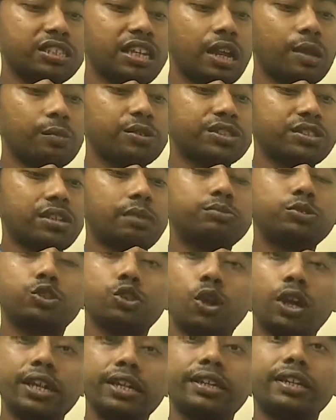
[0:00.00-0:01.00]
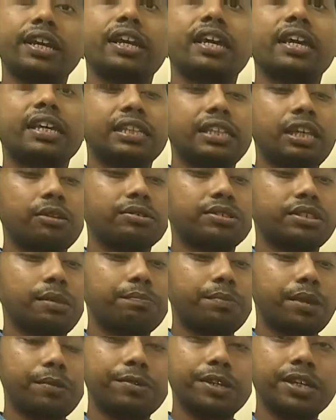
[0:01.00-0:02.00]
there will be some joint, there will be
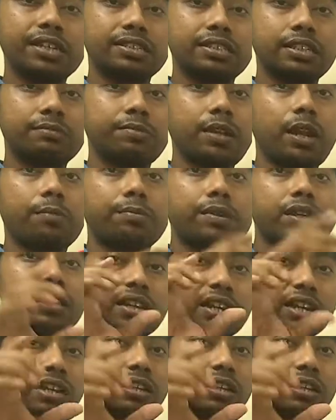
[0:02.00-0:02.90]
some fabrication part.